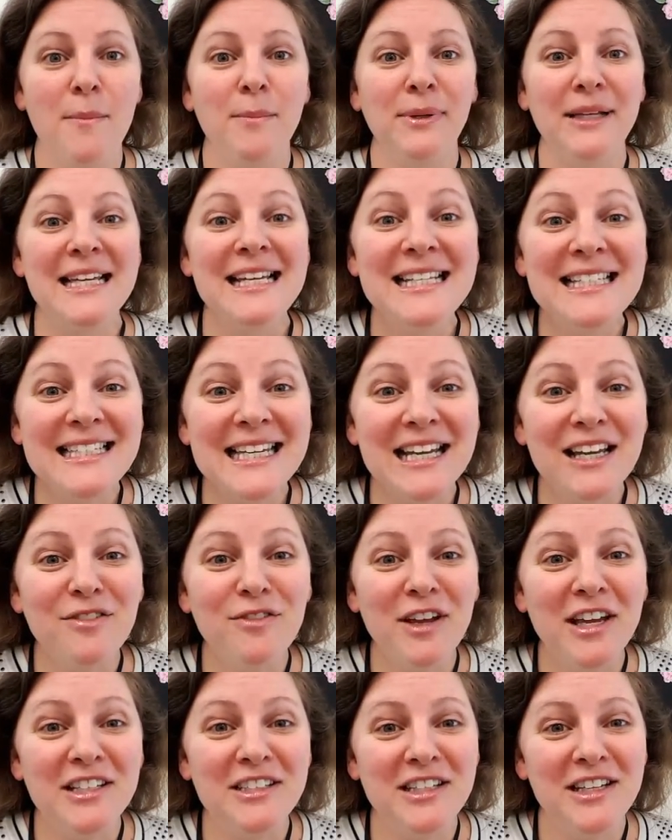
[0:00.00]
please take
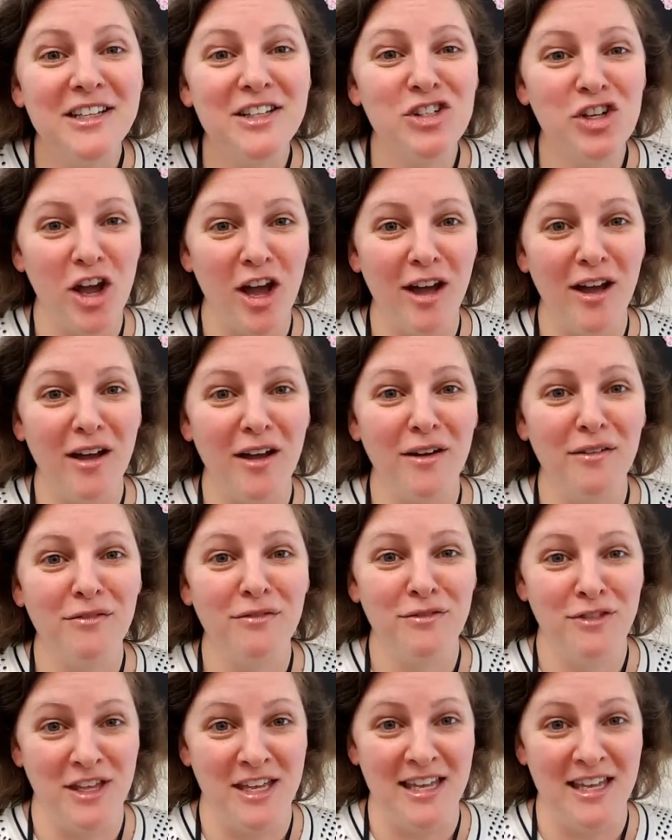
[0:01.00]
advantage of